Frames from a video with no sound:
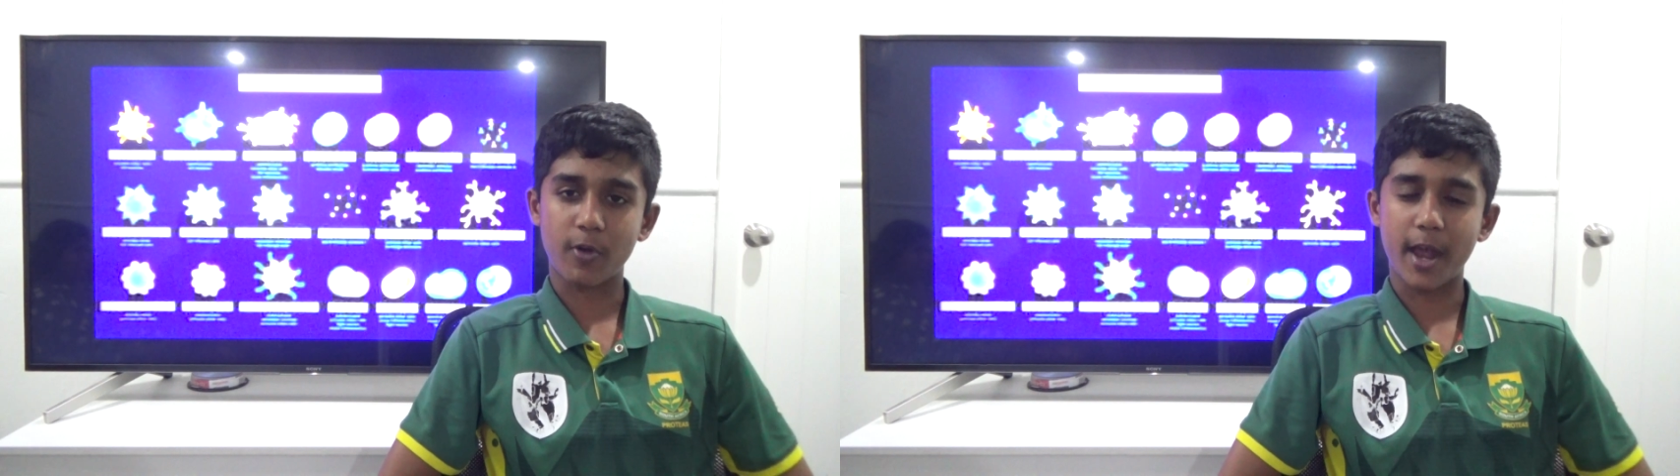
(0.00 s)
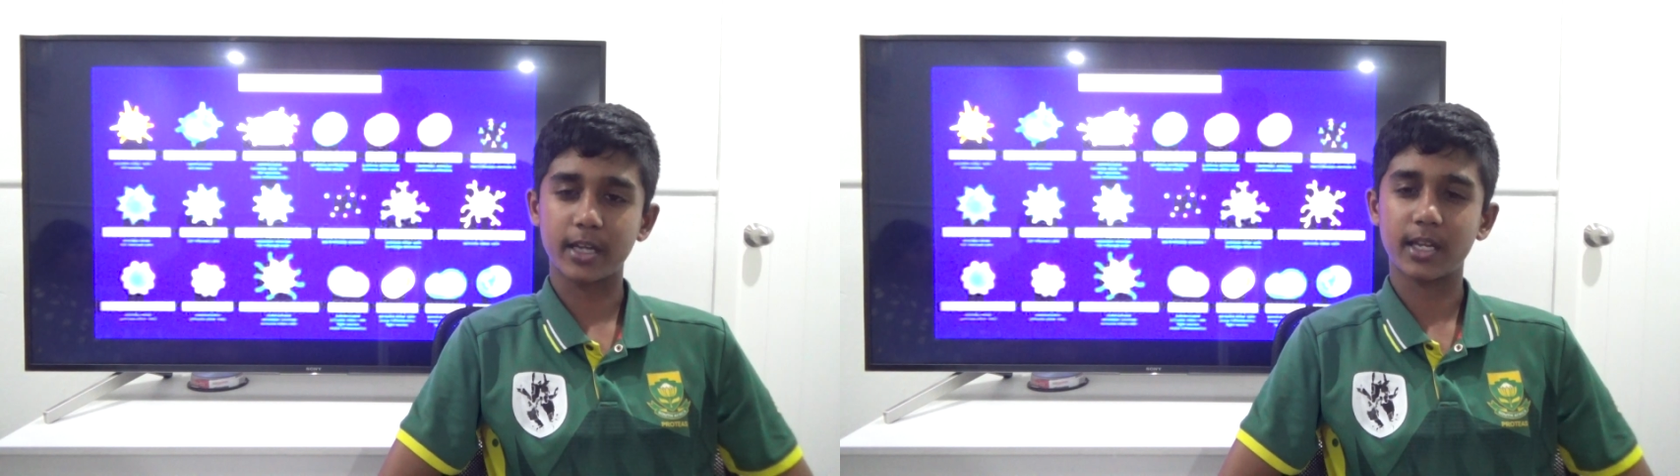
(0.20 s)

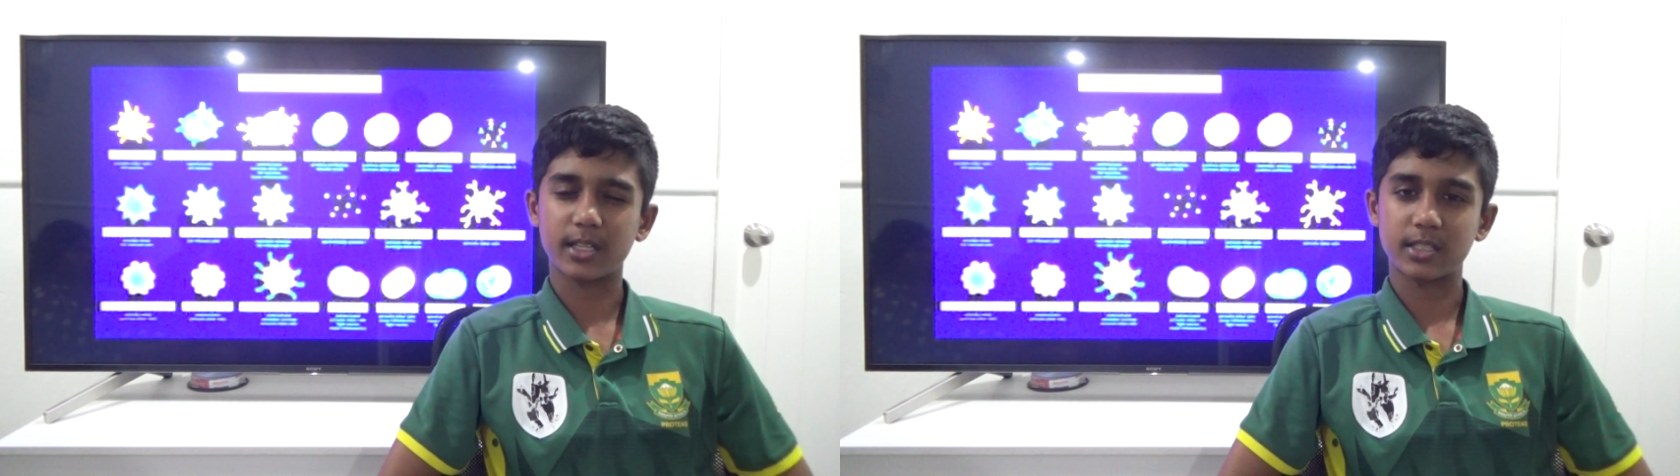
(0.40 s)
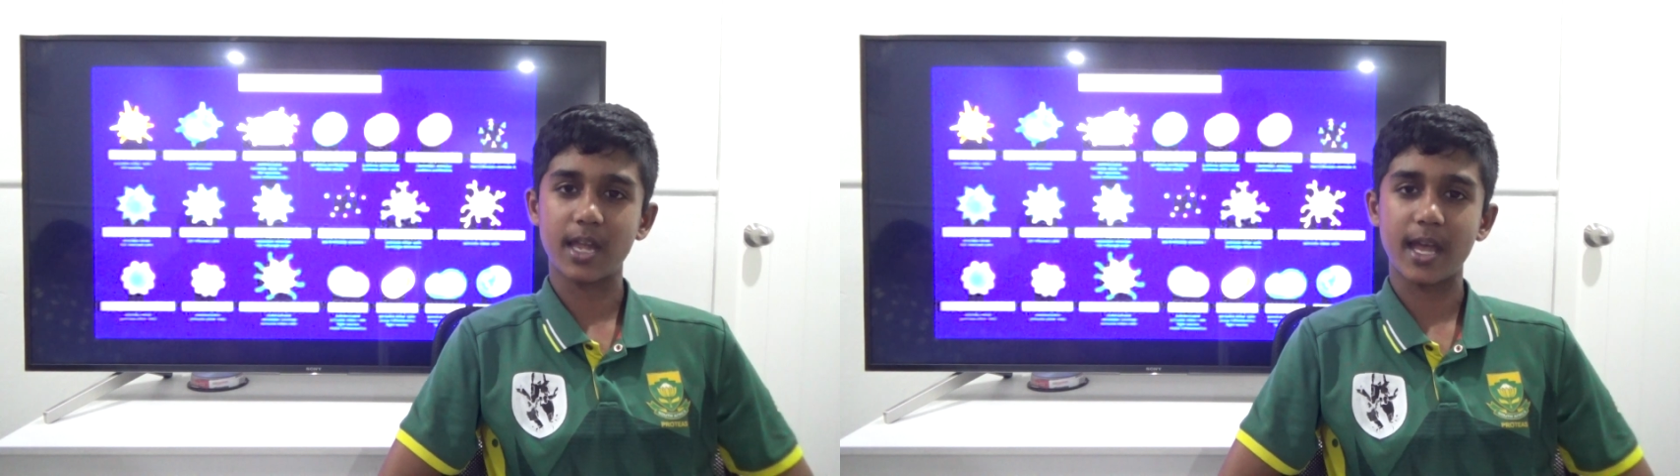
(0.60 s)
fight
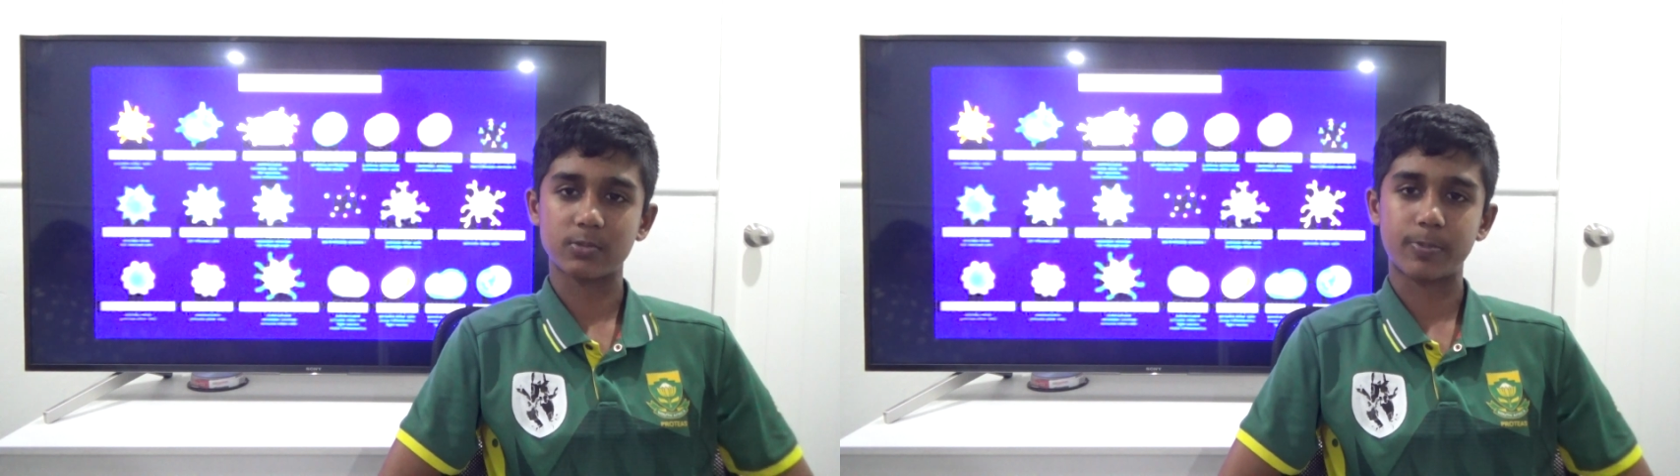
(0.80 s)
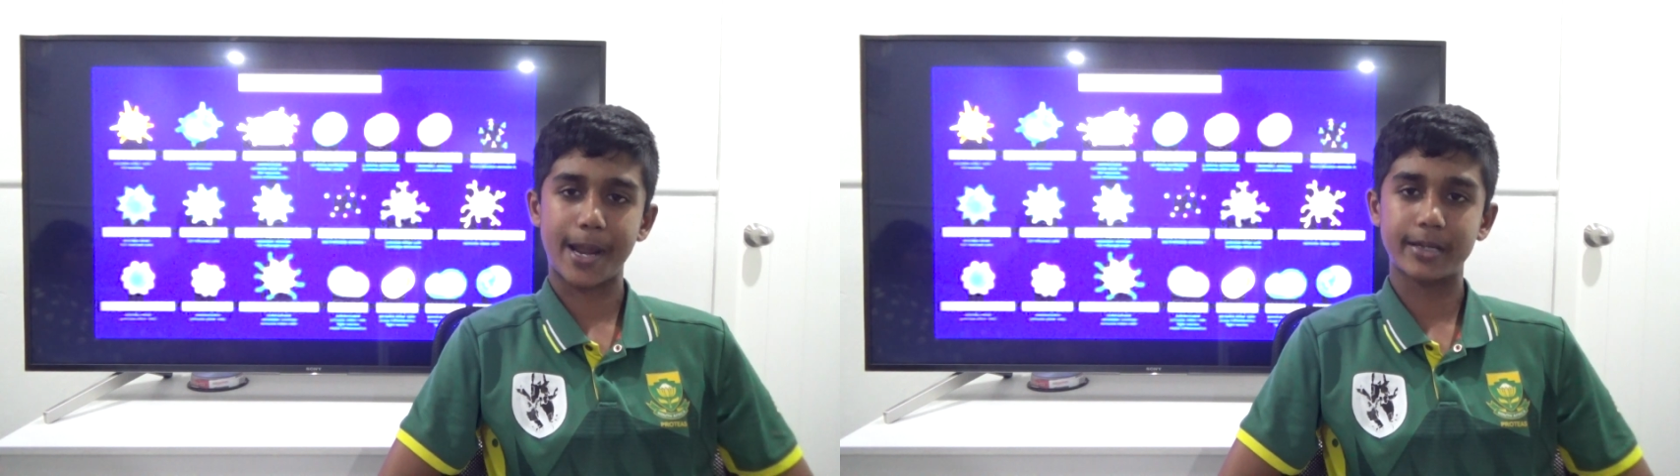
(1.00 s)
against it as
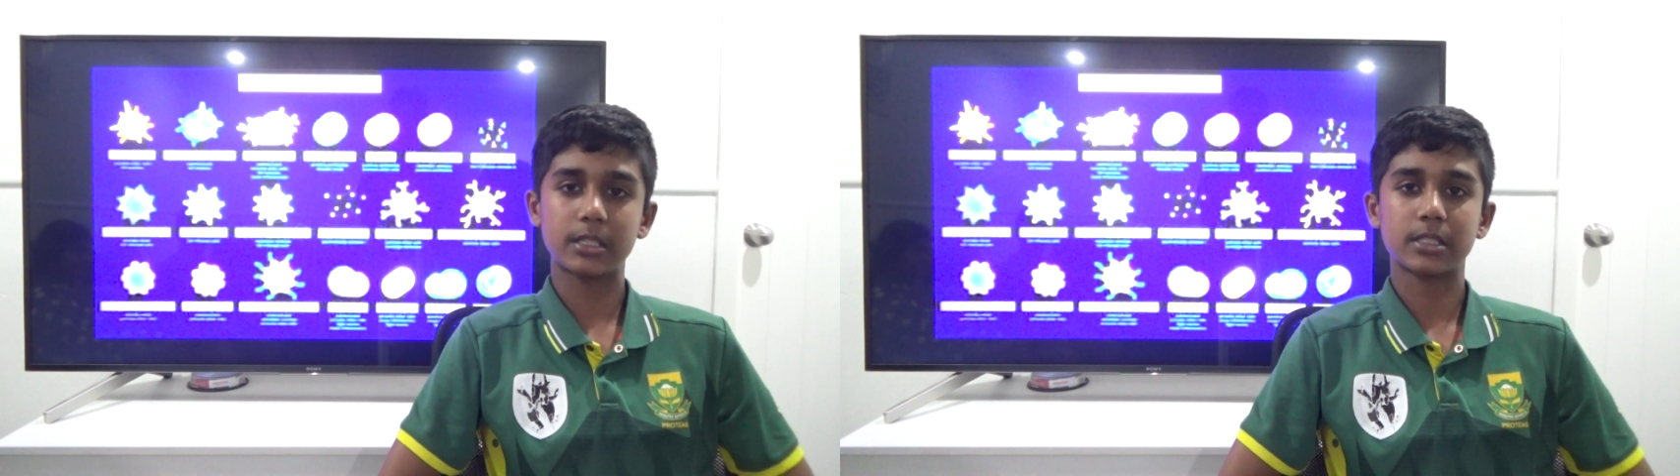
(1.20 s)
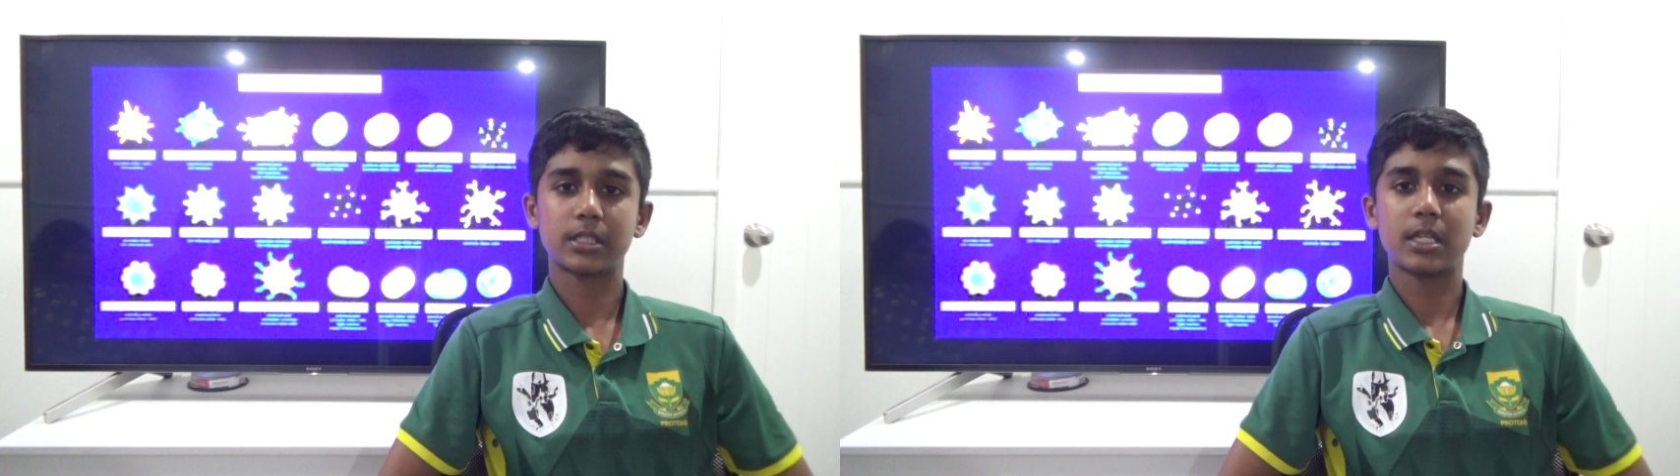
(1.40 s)

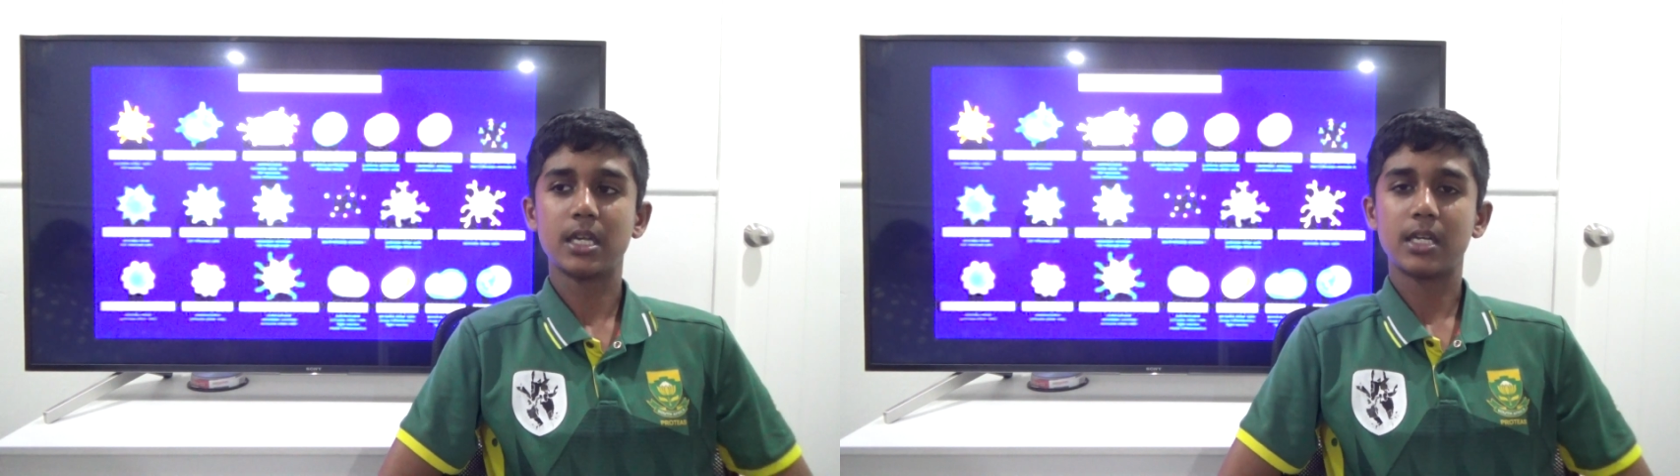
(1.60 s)
practice,